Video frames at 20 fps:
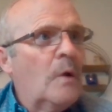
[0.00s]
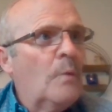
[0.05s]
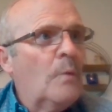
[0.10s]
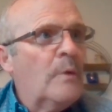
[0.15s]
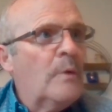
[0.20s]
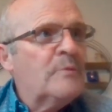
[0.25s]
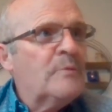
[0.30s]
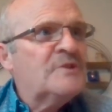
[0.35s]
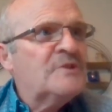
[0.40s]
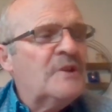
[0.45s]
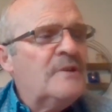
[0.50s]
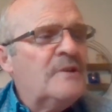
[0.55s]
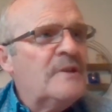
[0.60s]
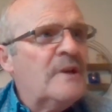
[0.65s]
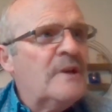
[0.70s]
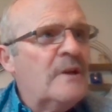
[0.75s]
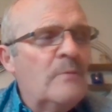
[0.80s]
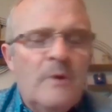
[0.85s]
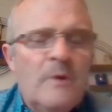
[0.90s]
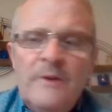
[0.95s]
We were sitting
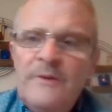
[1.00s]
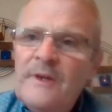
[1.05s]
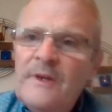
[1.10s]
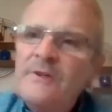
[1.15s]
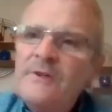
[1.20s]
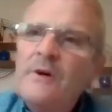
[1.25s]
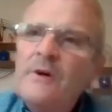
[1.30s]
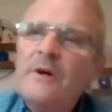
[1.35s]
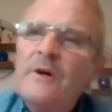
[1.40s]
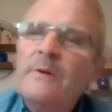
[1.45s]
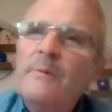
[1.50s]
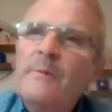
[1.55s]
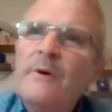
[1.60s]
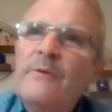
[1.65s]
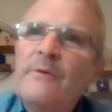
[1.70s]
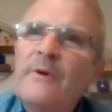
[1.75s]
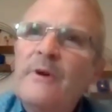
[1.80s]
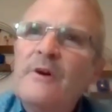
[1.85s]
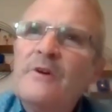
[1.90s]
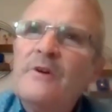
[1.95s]
down one day talking
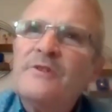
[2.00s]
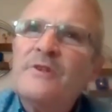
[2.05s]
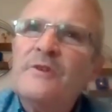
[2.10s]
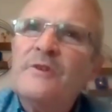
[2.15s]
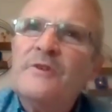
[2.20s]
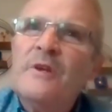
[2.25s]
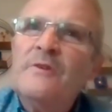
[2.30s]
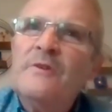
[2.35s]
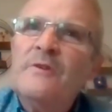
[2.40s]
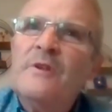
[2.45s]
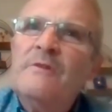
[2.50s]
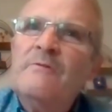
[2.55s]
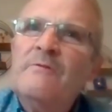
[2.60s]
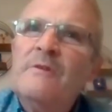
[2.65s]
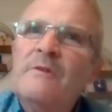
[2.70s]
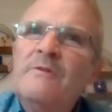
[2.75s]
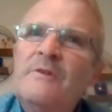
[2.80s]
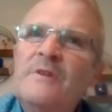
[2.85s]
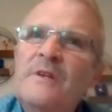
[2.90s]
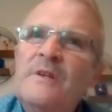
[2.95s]
about rehearsing.
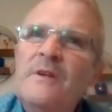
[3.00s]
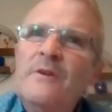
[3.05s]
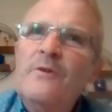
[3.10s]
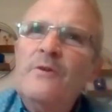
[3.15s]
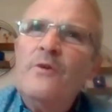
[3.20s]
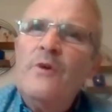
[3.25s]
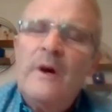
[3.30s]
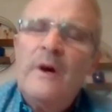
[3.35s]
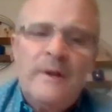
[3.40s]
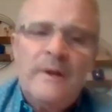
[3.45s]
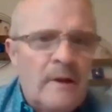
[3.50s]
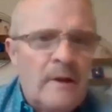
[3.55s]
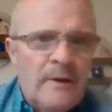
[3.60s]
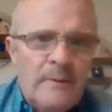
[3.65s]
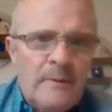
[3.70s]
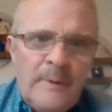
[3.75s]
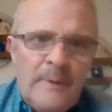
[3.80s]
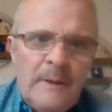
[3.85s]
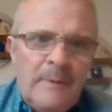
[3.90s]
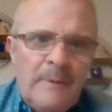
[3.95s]
Do you know? And a lot
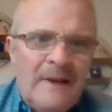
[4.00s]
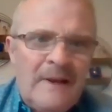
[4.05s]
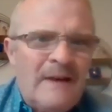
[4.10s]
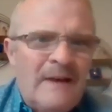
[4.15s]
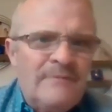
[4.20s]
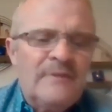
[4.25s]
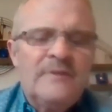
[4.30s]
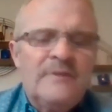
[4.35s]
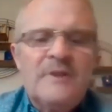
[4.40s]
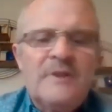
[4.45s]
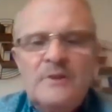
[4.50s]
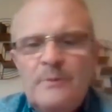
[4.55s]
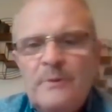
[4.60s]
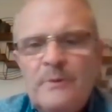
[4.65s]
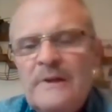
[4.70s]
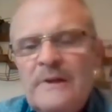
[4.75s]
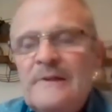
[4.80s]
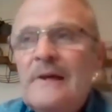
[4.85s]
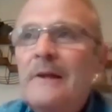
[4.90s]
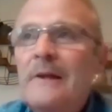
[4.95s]
of people laugh at this
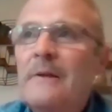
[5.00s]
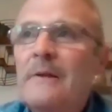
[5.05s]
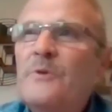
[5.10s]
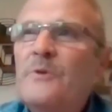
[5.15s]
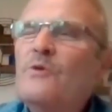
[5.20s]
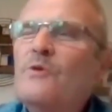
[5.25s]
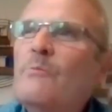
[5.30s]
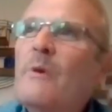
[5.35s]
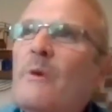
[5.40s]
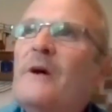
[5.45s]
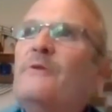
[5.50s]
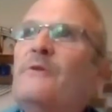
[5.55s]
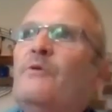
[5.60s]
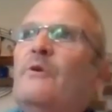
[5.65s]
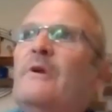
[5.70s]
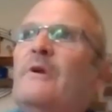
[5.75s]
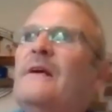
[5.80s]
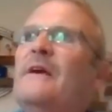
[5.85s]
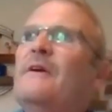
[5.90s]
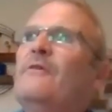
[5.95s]
when I tell them. You might
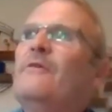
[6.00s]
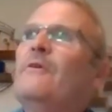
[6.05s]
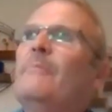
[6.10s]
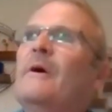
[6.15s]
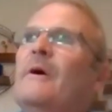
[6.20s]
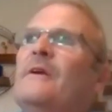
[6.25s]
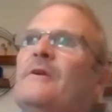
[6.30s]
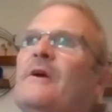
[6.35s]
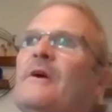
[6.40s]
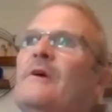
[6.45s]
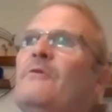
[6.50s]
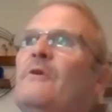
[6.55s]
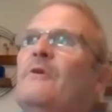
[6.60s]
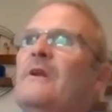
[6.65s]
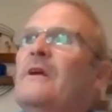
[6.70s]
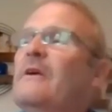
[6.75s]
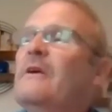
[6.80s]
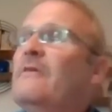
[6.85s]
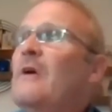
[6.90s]
relate or might not relate.